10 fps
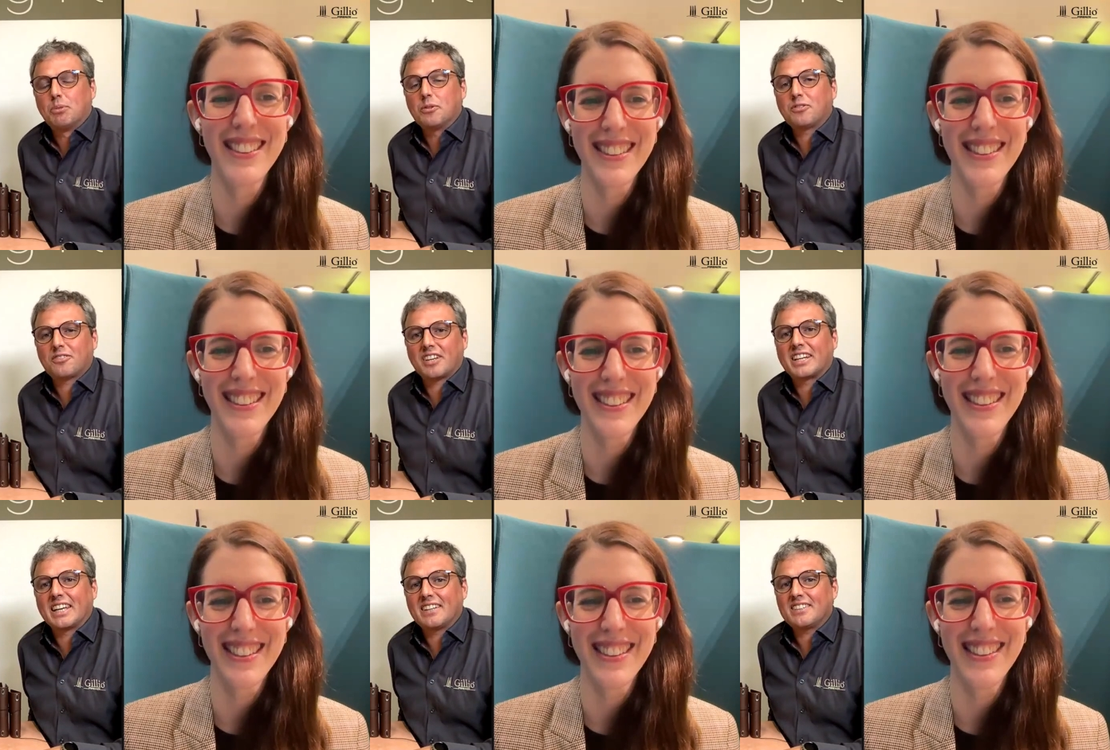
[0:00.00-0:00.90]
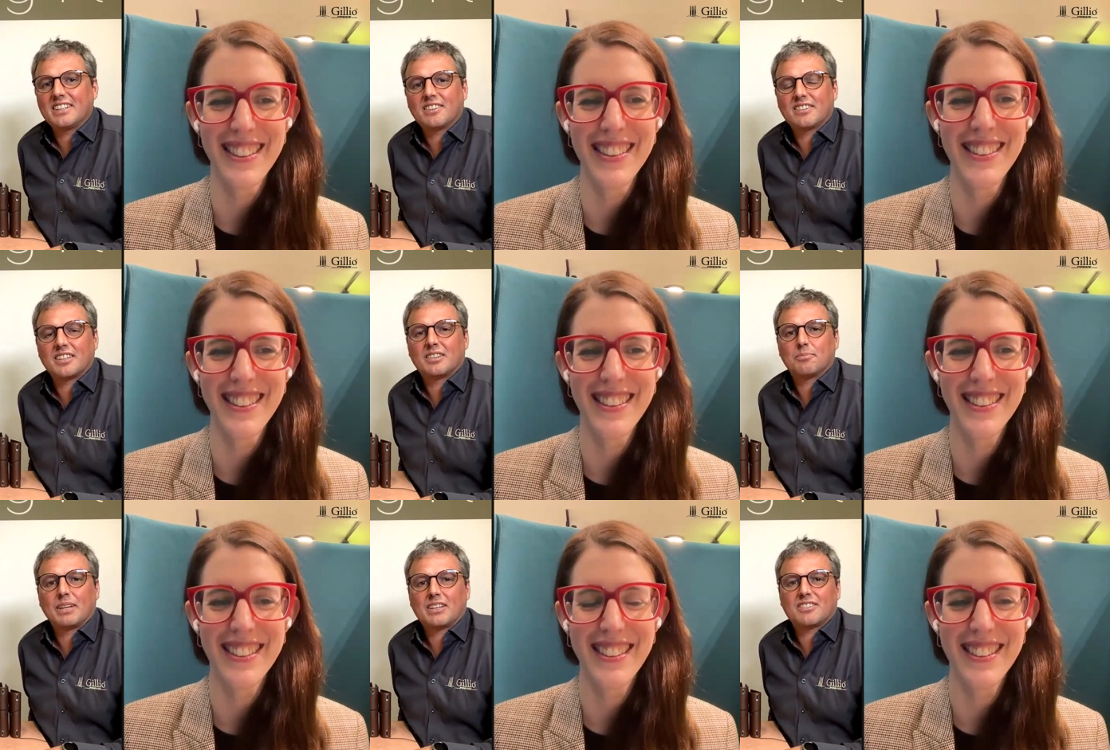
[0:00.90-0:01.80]
Speaker 1: posts again. It it
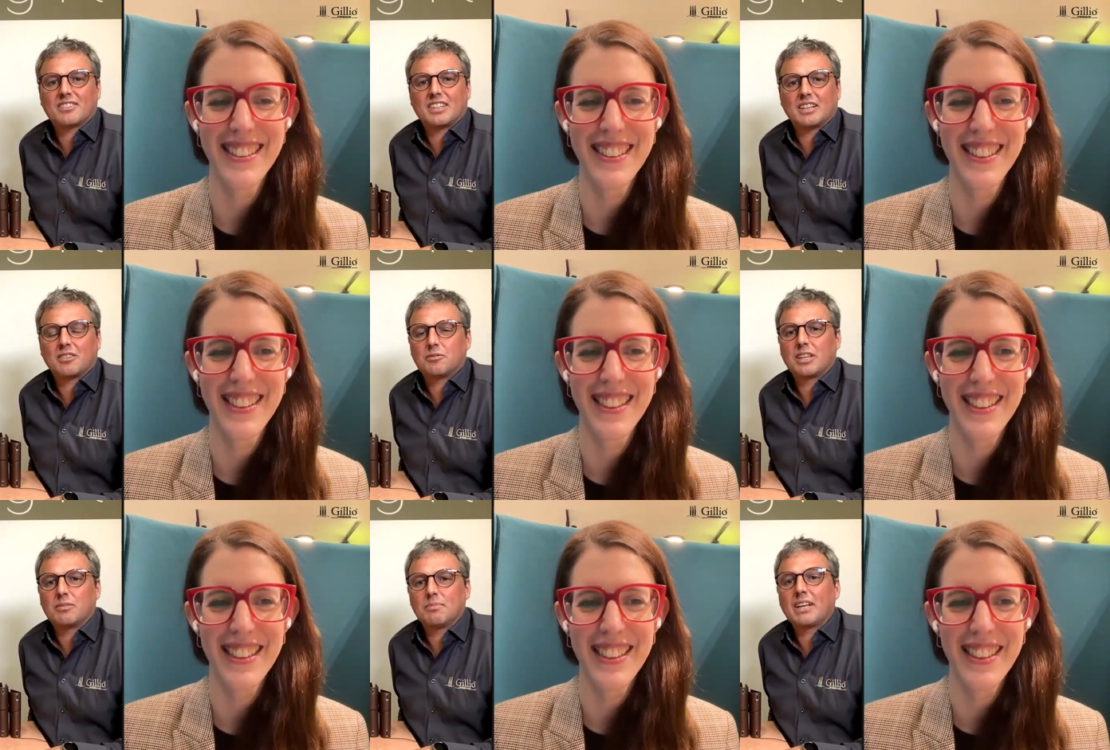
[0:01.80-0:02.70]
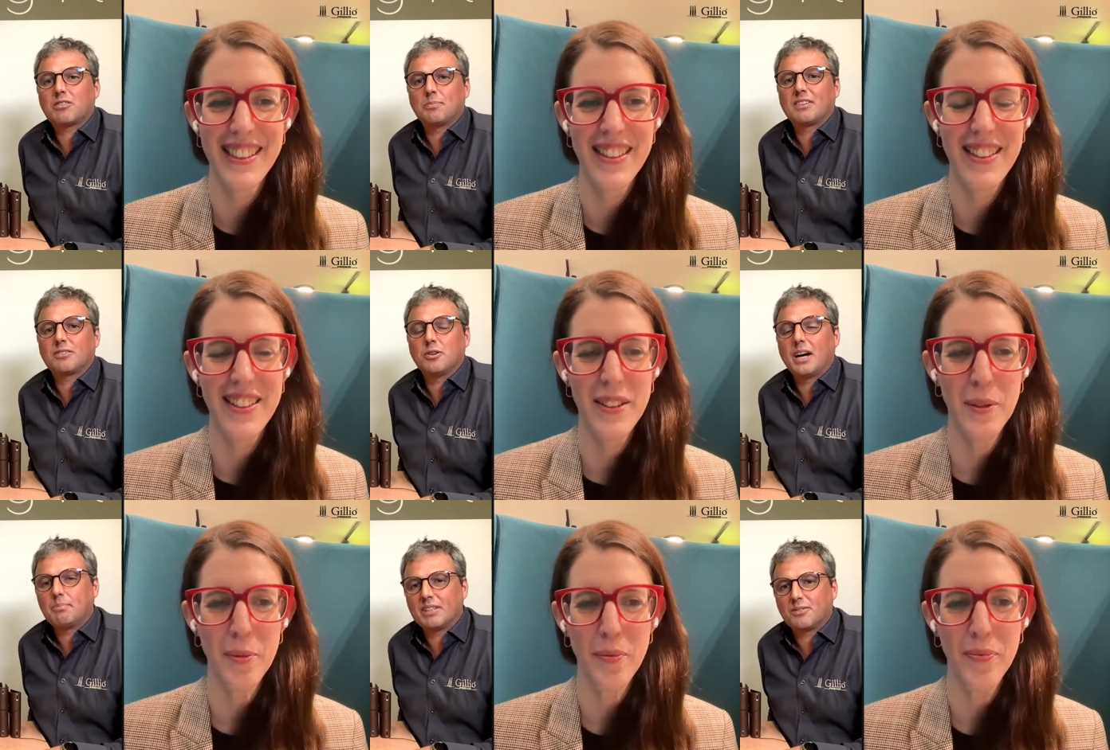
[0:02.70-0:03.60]
makes it, it, makes me so
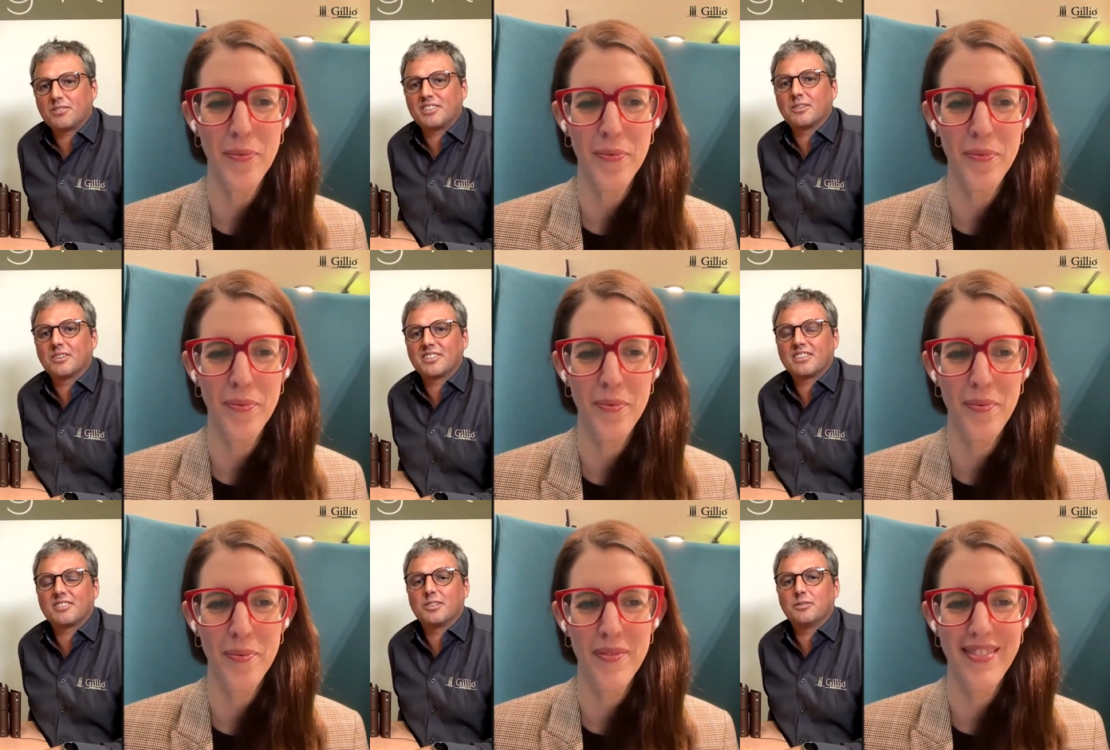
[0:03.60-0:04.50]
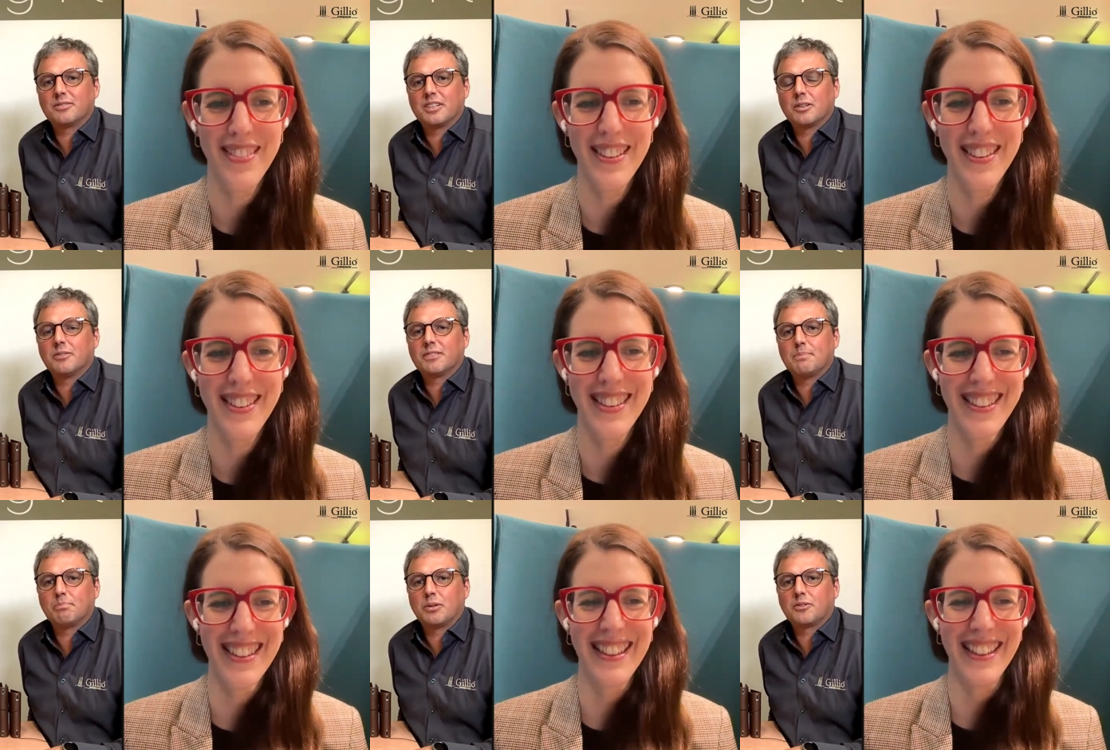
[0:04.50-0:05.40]
happy to see all these lo-
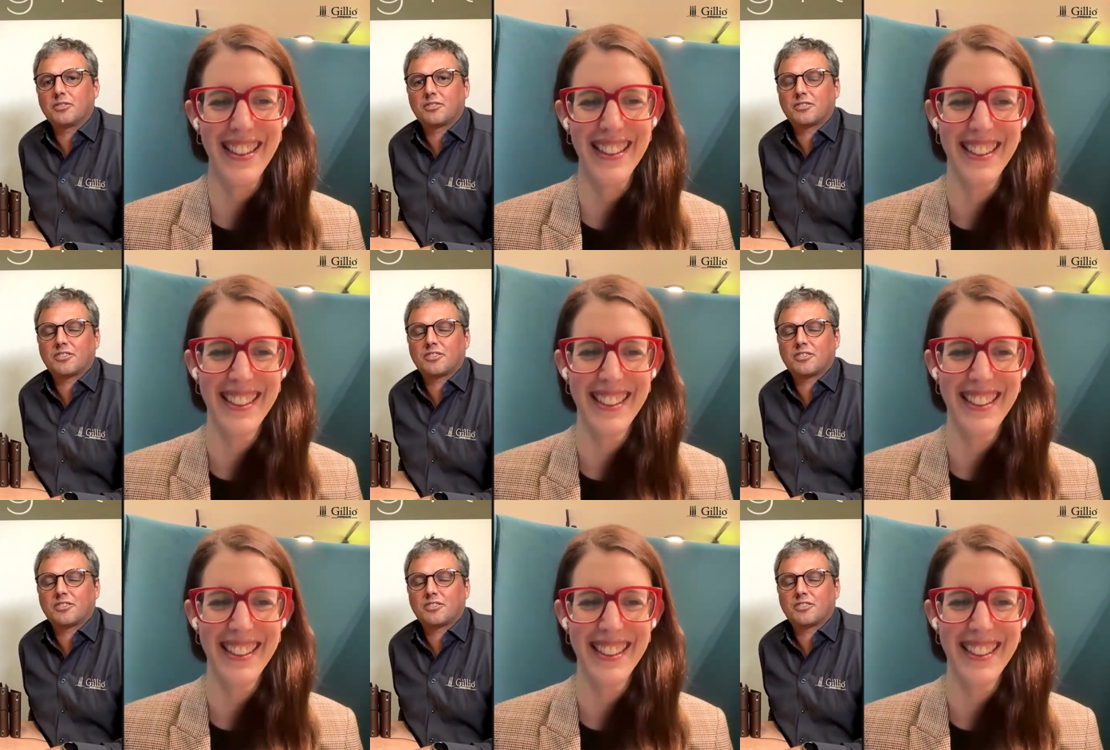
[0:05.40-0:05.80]
lovely posts,